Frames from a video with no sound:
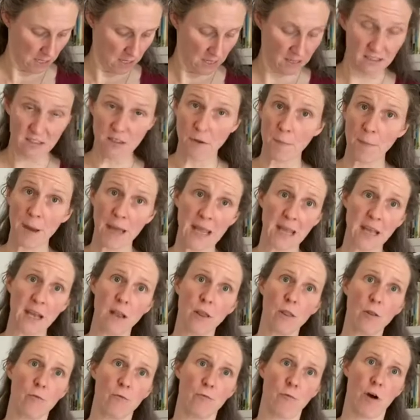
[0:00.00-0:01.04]
to make it
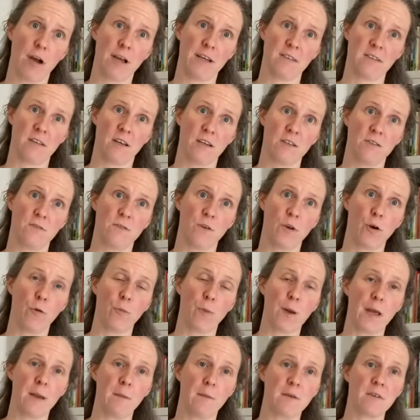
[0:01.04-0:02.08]
the right size for your
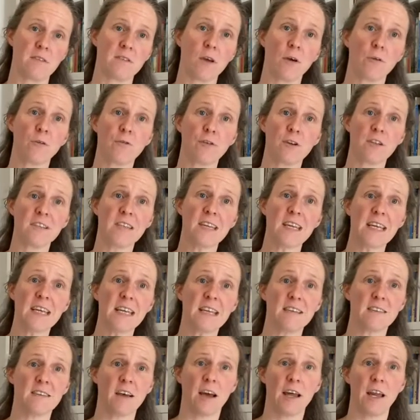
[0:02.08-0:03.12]
baby. So for a teeny
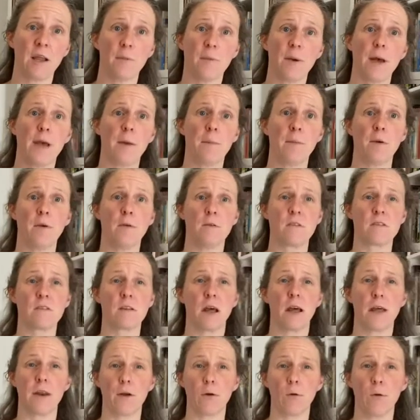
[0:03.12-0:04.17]
tiny baby, you'd
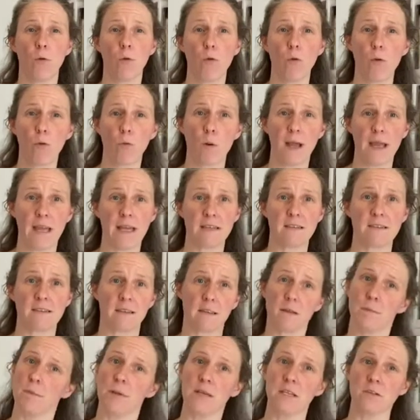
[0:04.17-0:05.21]
slide it all the way into
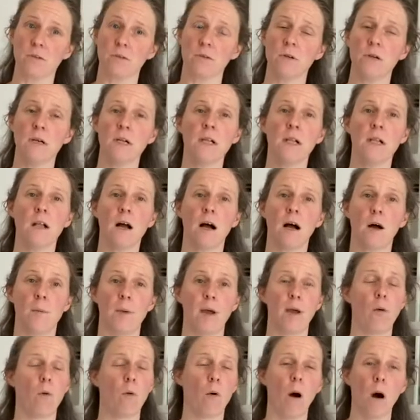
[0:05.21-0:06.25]
the middle. Um,
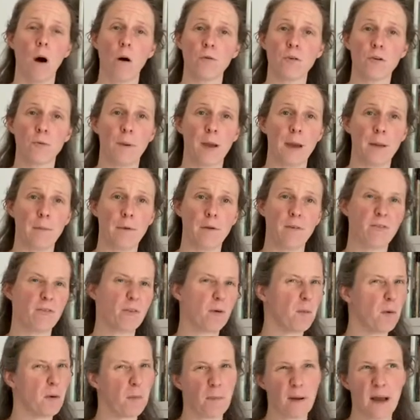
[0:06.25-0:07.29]
it will hold a baby
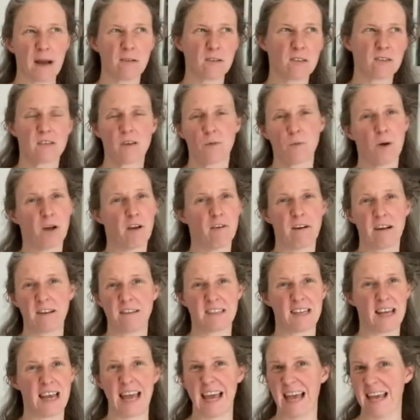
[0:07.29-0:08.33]
from about somewhere around
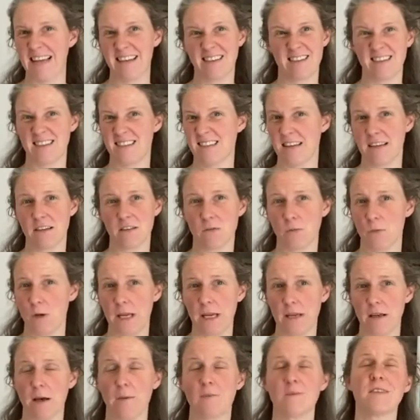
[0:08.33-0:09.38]
at eight to six
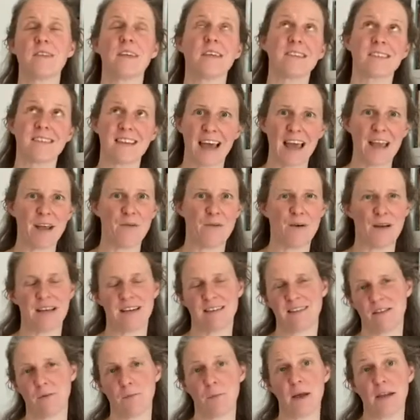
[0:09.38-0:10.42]
weeks, um, six to eight weeks,
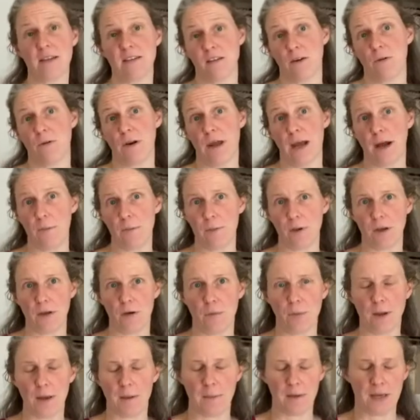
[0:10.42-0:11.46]
depending on how big your
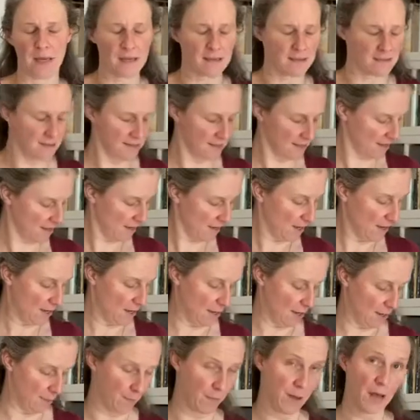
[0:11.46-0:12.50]
baby is,
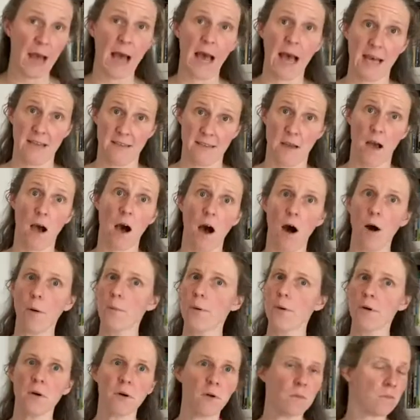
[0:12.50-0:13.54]
um, and up
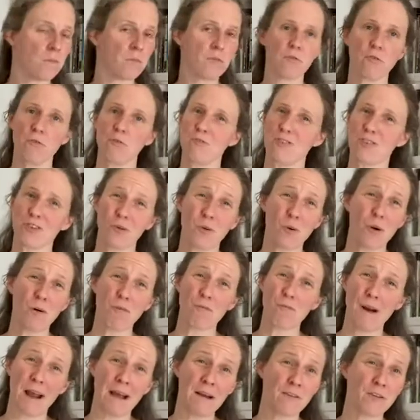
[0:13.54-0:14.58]
through to
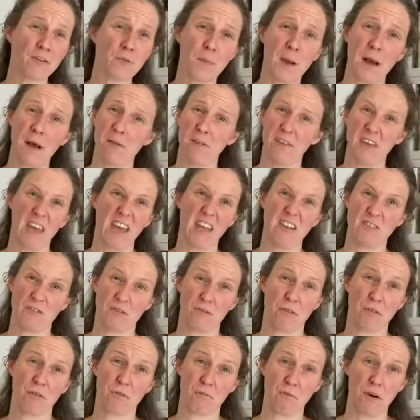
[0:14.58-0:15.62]
around about the age of
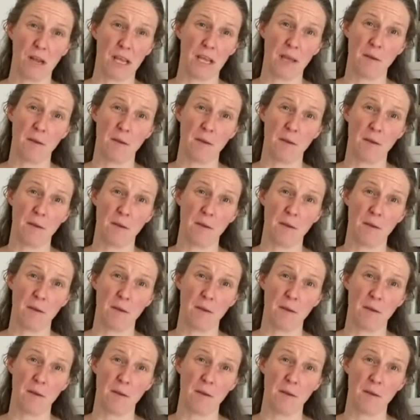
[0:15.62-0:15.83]
three,